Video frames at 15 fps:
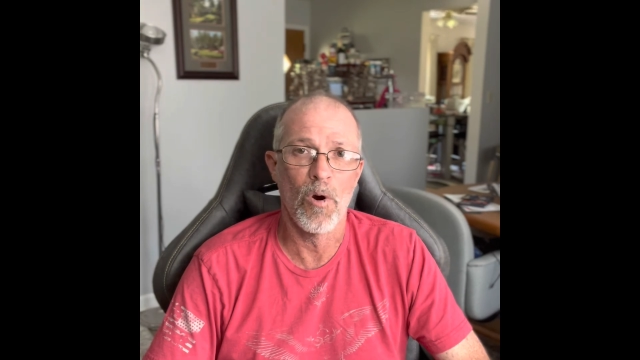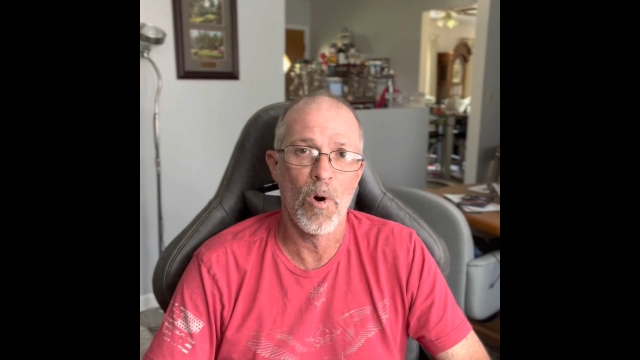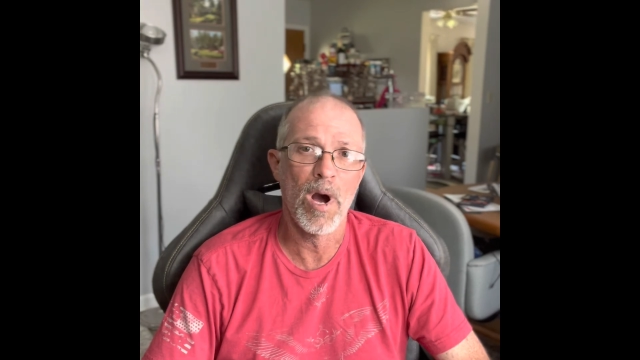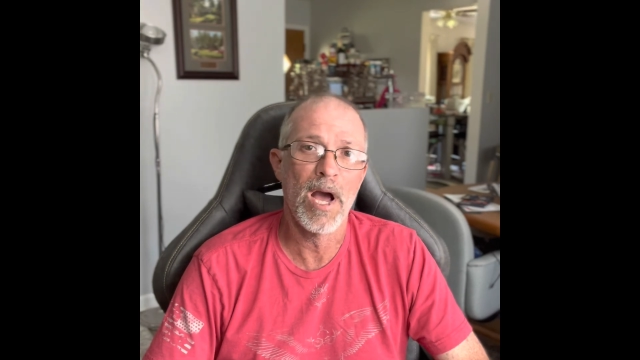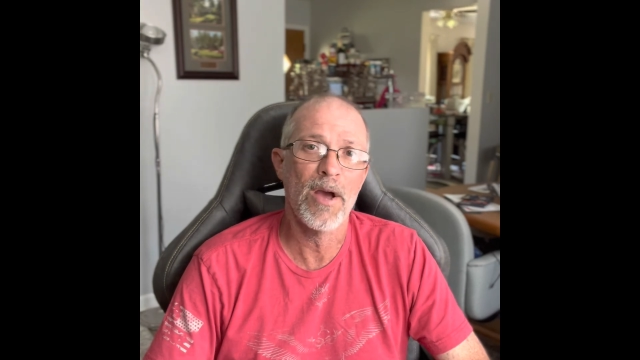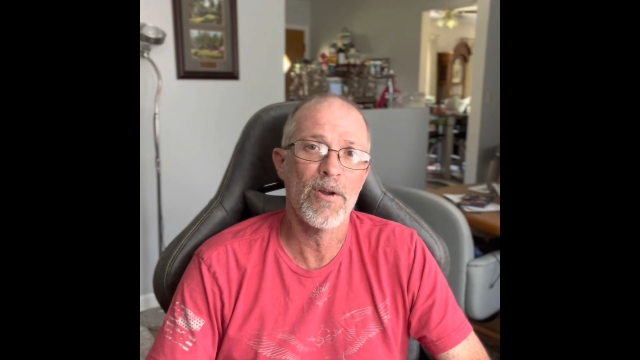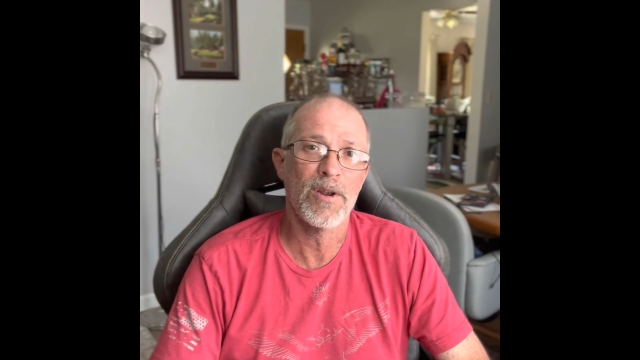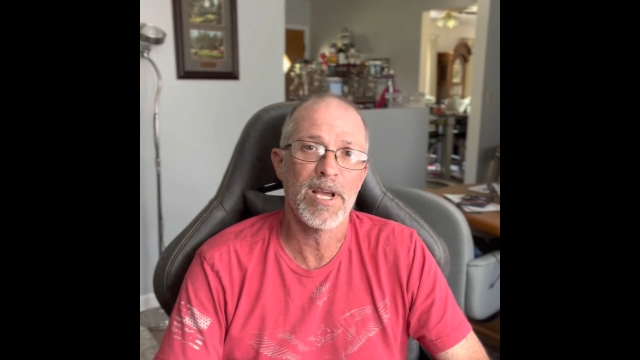
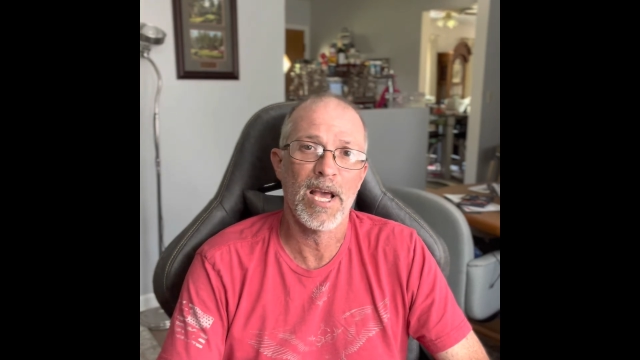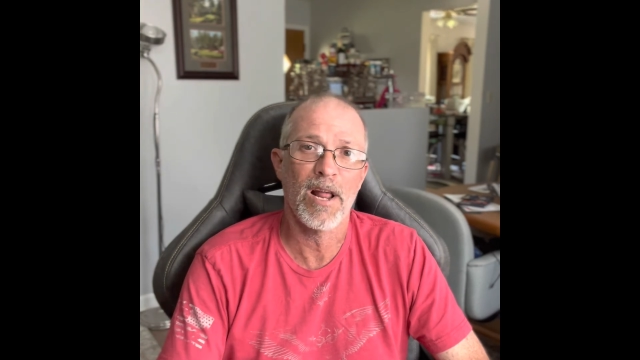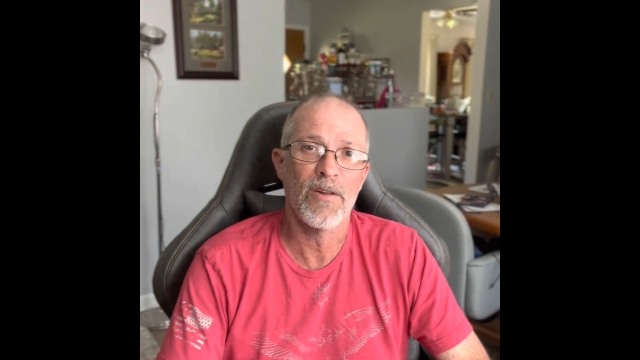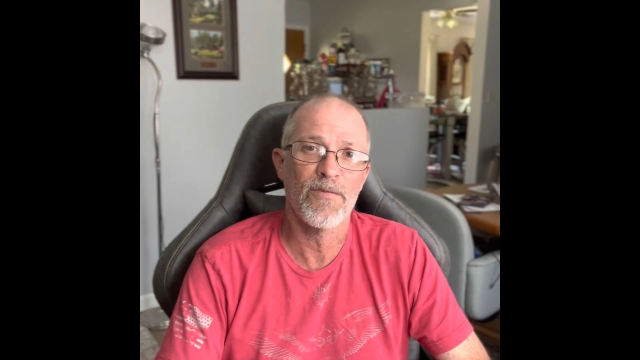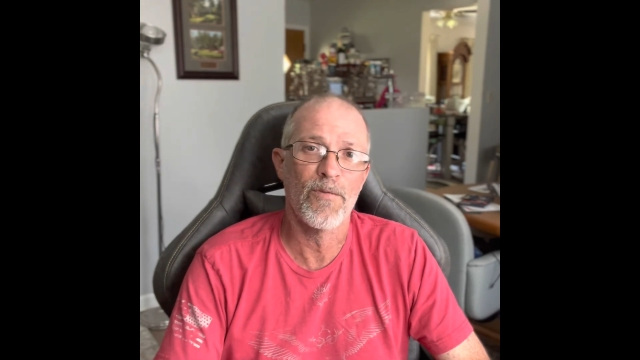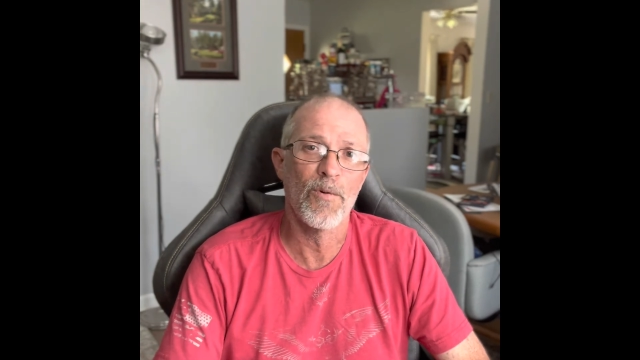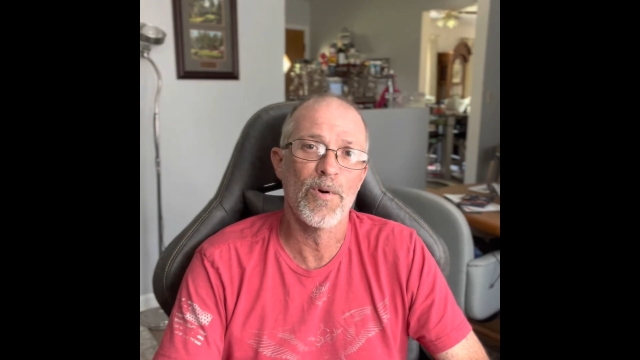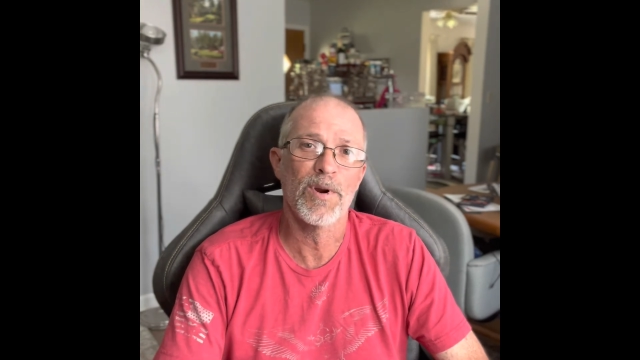Ohio to
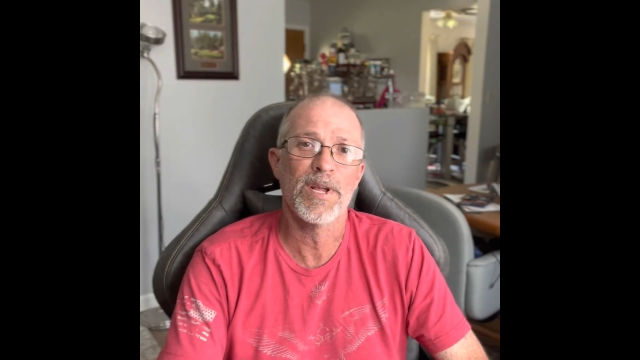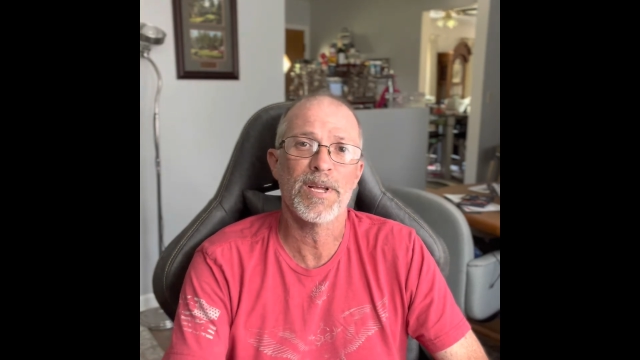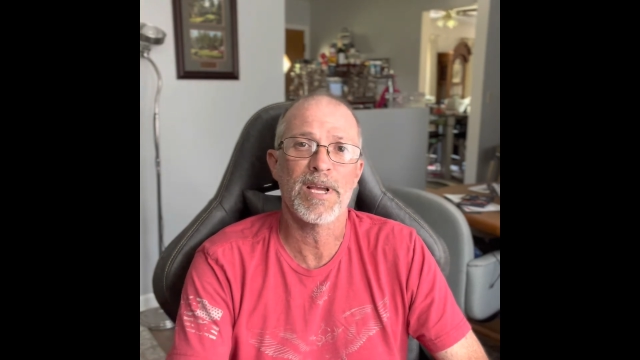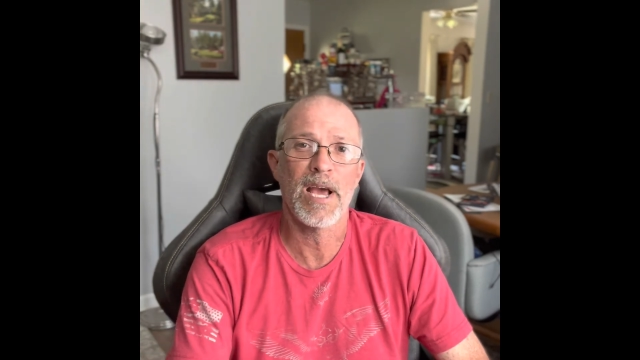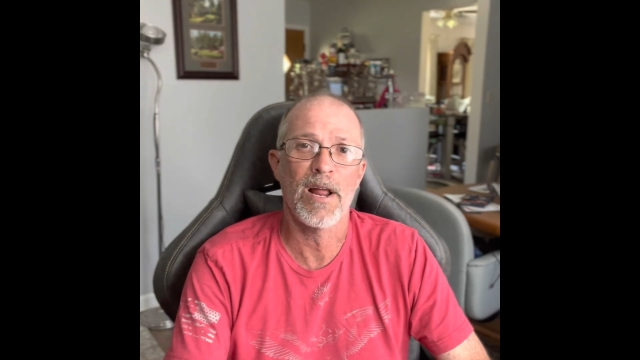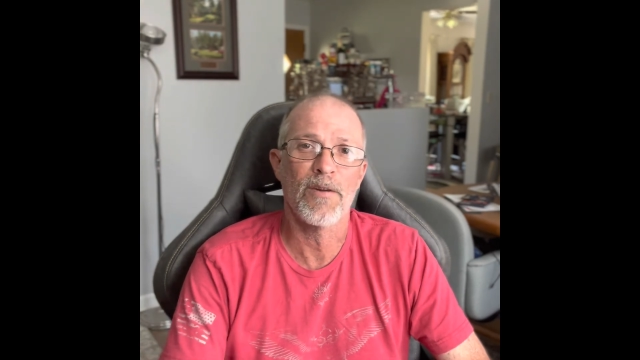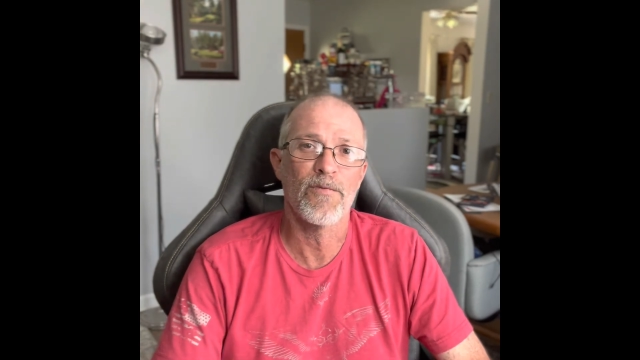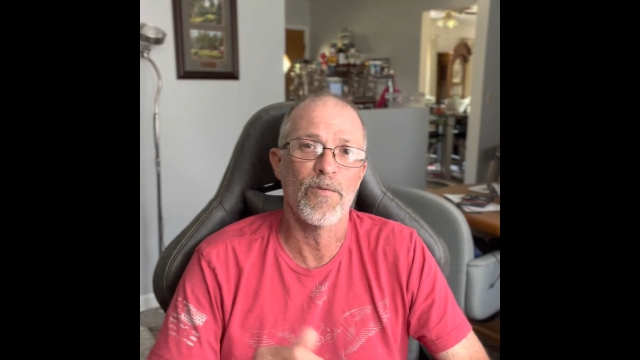California,
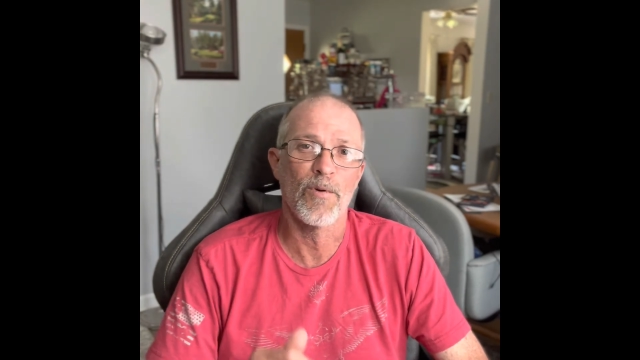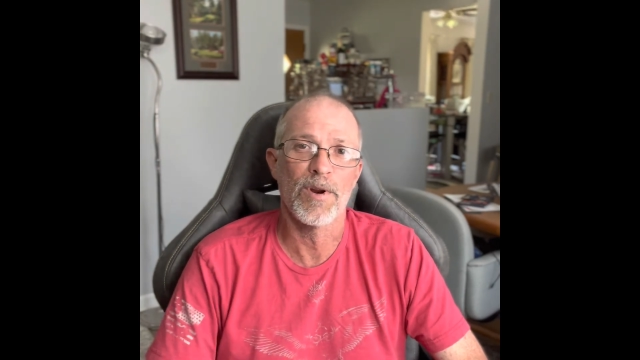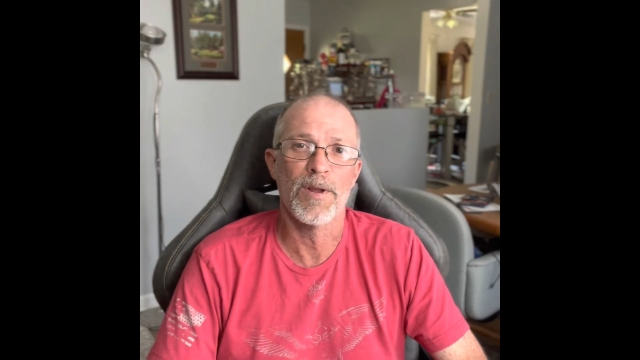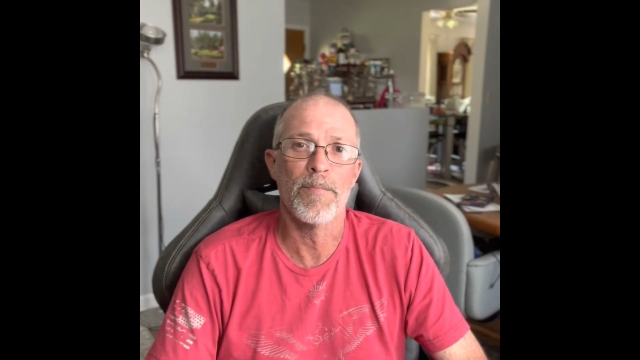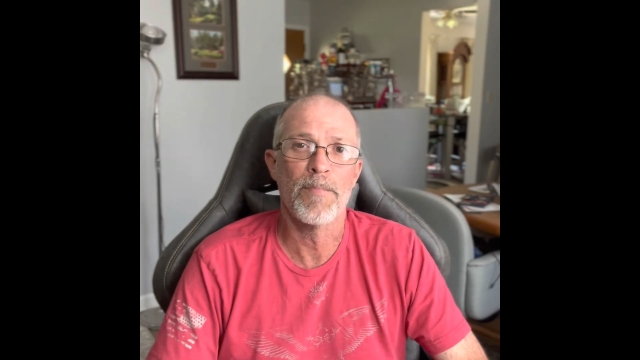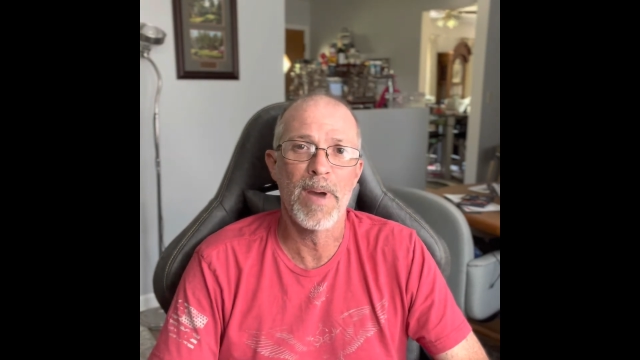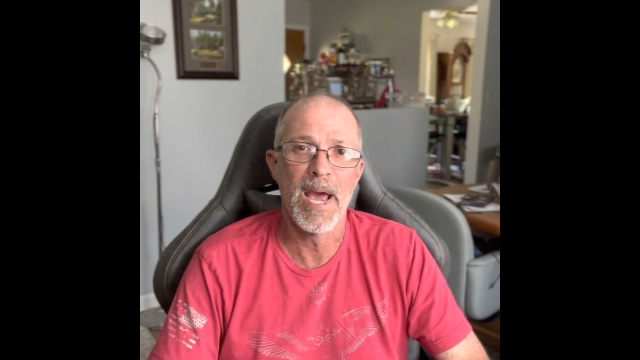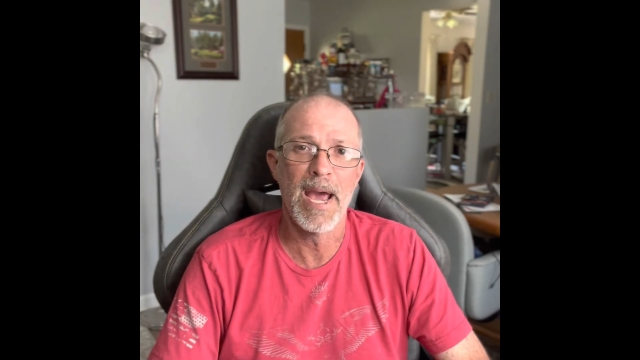California
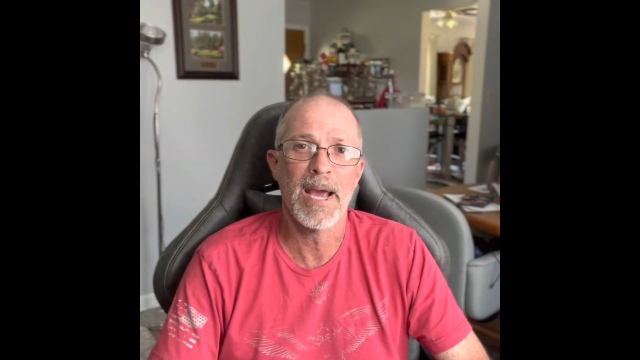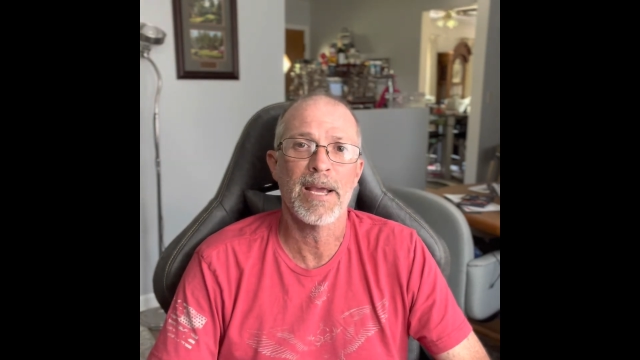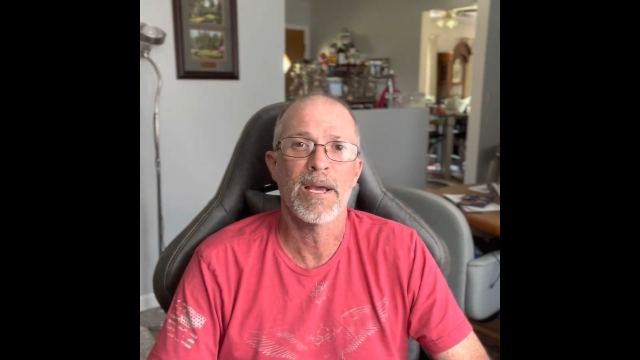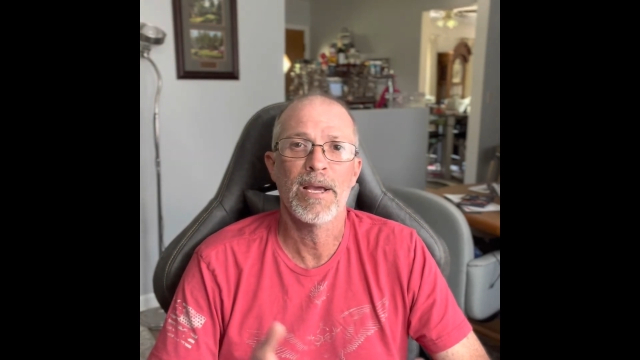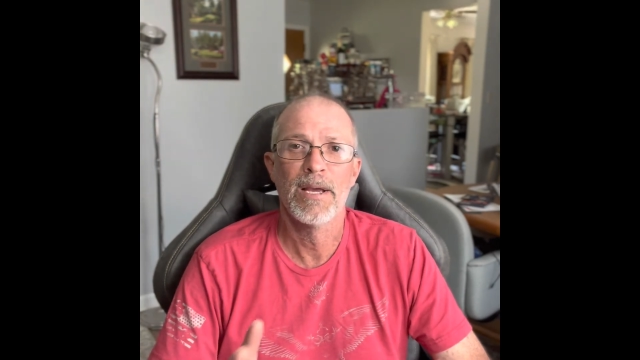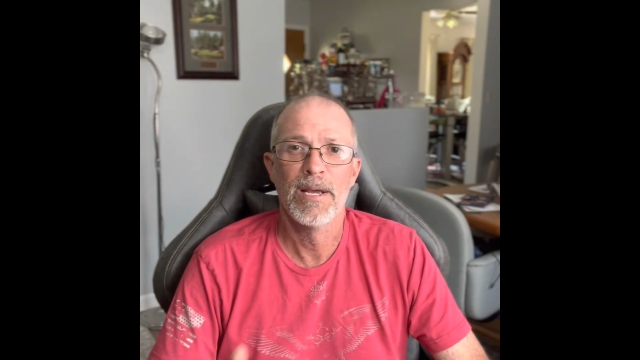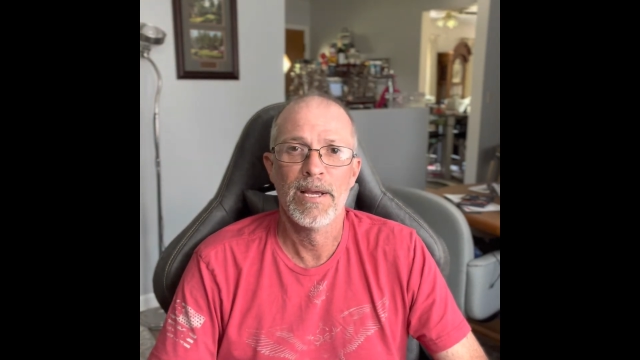back,